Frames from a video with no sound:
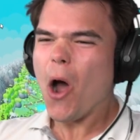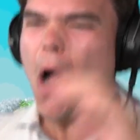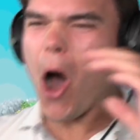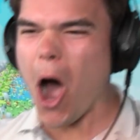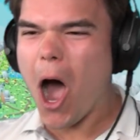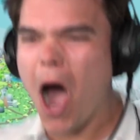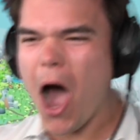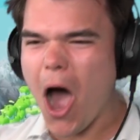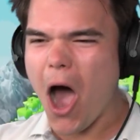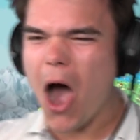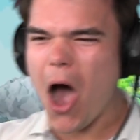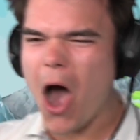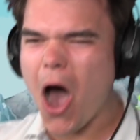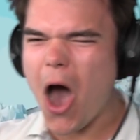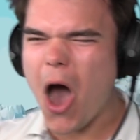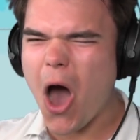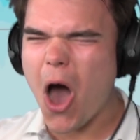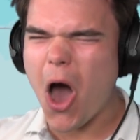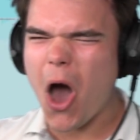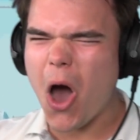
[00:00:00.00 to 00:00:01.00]

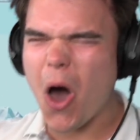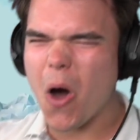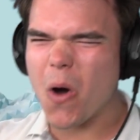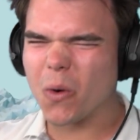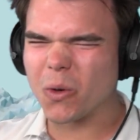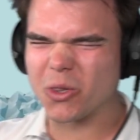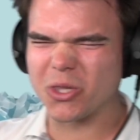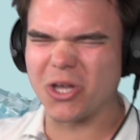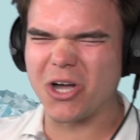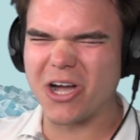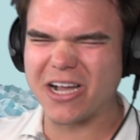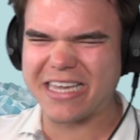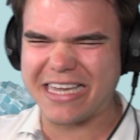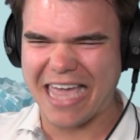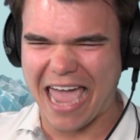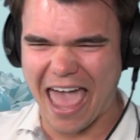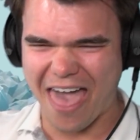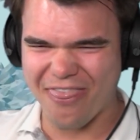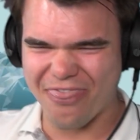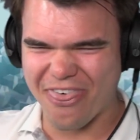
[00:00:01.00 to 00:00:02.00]
Oh, look
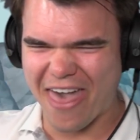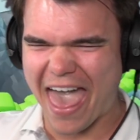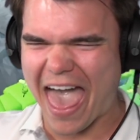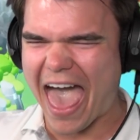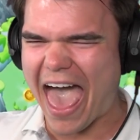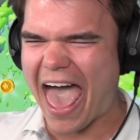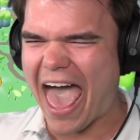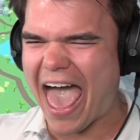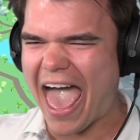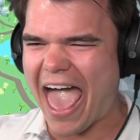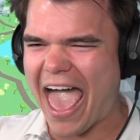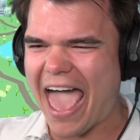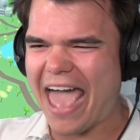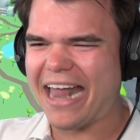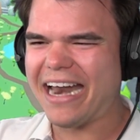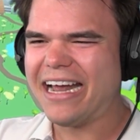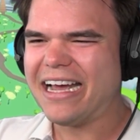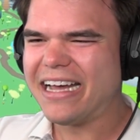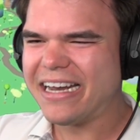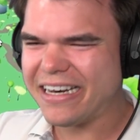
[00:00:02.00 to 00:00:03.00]
at
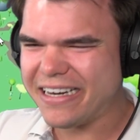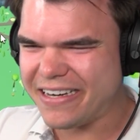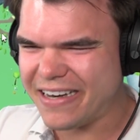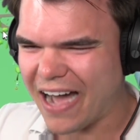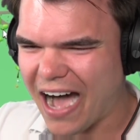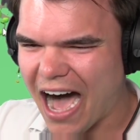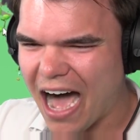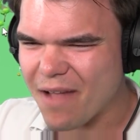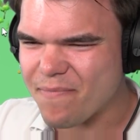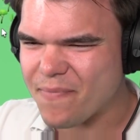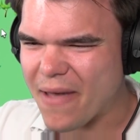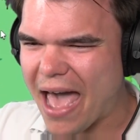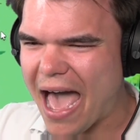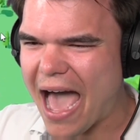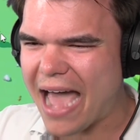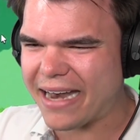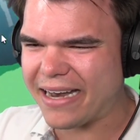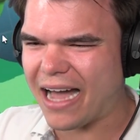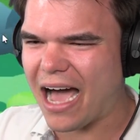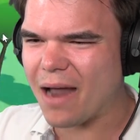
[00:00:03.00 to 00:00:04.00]
that. Not
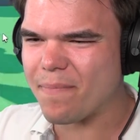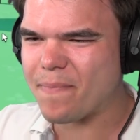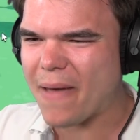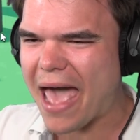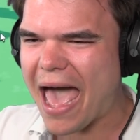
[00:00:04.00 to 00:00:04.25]
bad, not